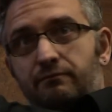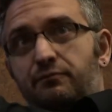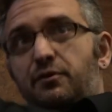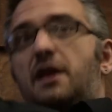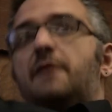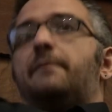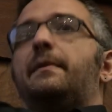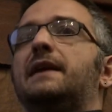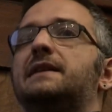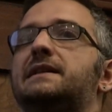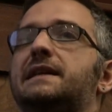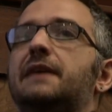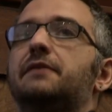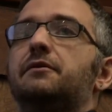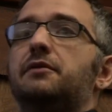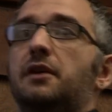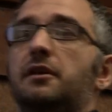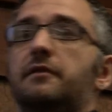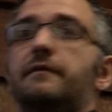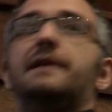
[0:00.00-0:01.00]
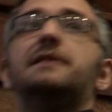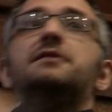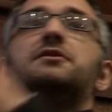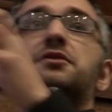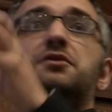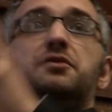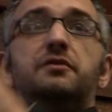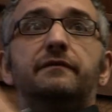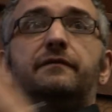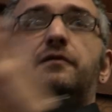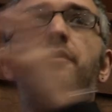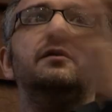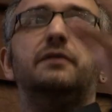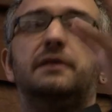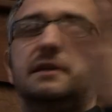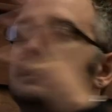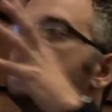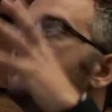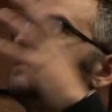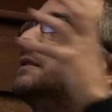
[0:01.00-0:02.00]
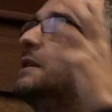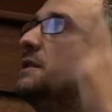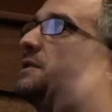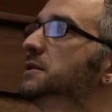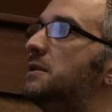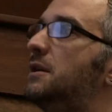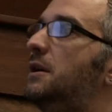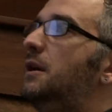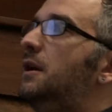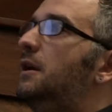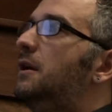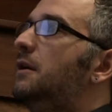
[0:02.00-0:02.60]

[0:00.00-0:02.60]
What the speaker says: bring it back together at the other end, and you've got this